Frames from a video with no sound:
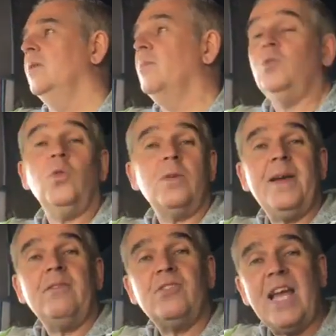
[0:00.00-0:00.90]
We talk
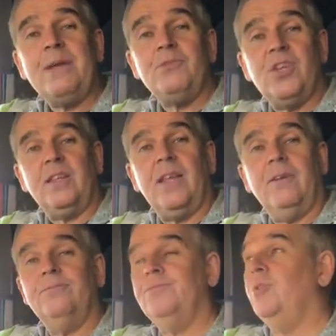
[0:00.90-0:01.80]
about same shit
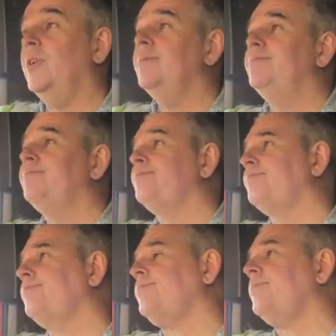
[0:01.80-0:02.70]
though, right?
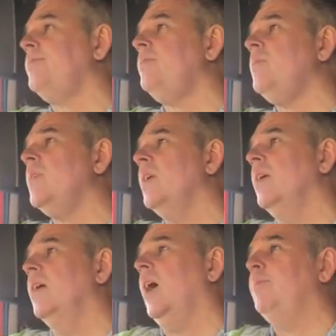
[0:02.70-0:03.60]

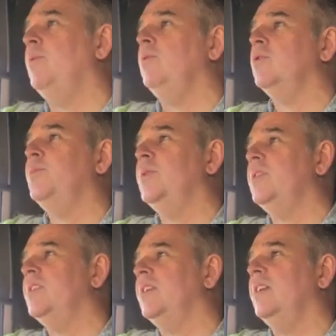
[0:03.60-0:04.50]
I pulled up
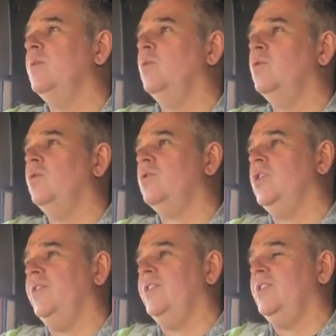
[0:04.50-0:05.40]
at Woodall
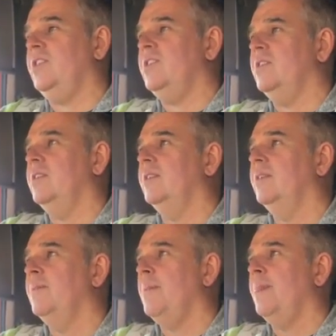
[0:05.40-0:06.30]
Services,
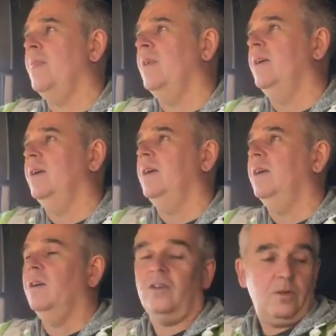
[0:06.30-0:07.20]

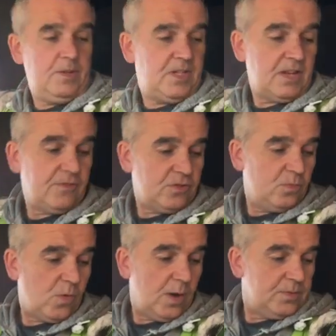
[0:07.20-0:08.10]
got myself
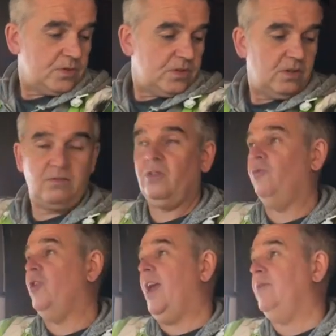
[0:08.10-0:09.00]
some wipes because
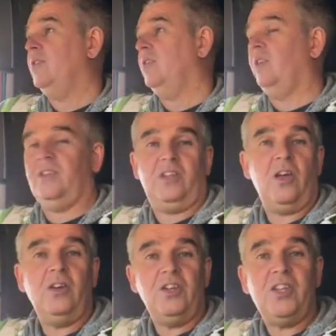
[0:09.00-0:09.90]
I'd run out. And it's
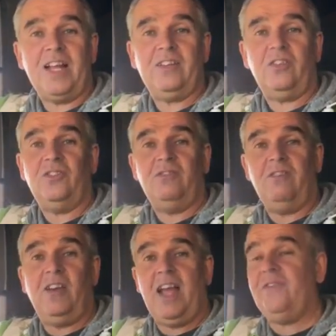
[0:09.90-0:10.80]
the only chance
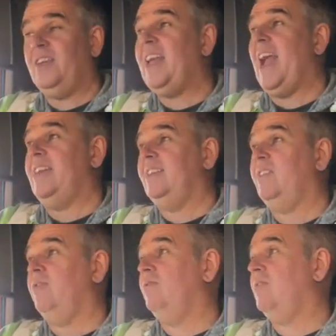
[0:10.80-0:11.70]
I ever get
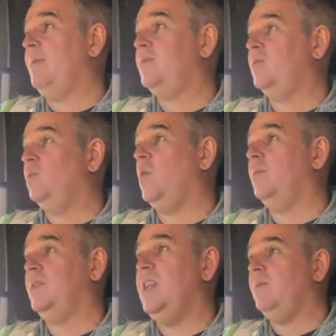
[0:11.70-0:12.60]
to go and grab some
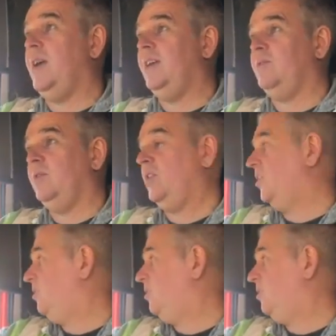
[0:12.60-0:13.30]
wipes anyways when I